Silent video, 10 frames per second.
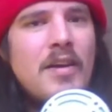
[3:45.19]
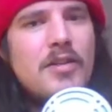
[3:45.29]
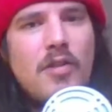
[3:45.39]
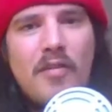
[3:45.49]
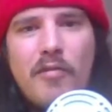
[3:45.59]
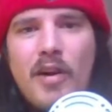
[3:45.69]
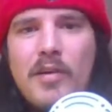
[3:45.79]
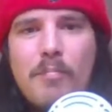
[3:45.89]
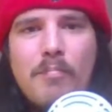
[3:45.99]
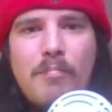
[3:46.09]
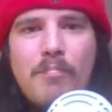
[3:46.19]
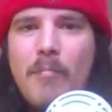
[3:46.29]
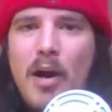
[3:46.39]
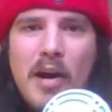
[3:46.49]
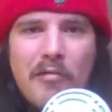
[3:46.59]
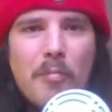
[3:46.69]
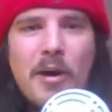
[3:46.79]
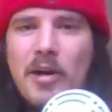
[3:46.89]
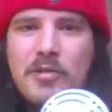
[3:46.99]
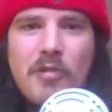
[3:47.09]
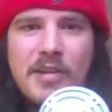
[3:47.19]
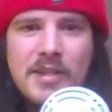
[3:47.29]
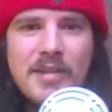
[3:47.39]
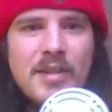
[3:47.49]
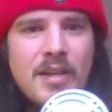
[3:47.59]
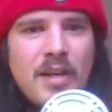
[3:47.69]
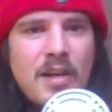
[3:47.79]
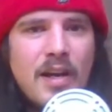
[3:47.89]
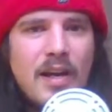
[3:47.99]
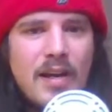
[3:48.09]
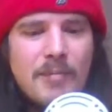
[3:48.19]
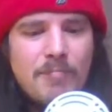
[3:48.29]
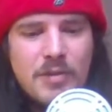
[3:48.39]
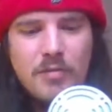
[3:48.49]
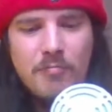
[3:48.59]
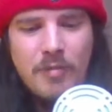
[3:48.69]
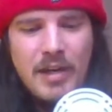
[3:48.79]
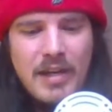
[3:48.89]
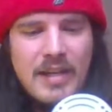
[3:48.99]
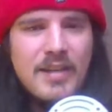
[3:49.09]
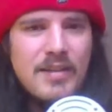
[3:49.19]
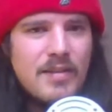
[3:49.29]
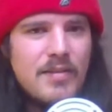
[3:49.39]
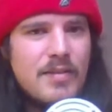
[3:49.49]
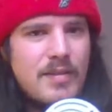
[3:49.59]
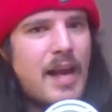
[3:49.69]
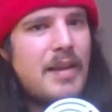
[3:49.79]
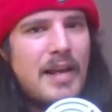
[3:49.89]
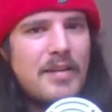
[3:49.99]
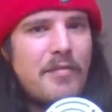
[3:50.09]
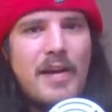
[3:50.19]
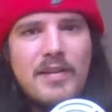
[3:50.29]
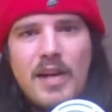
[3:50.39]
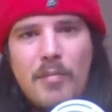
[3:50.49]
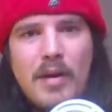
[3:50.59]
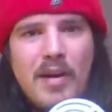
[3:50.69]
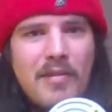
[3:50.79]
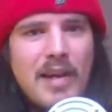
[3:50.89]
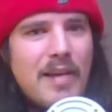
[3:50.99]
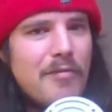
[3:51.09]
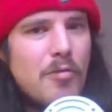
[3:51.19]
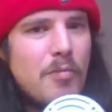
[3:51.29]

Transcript: Try and find another pass rusher to really take that defense up another level.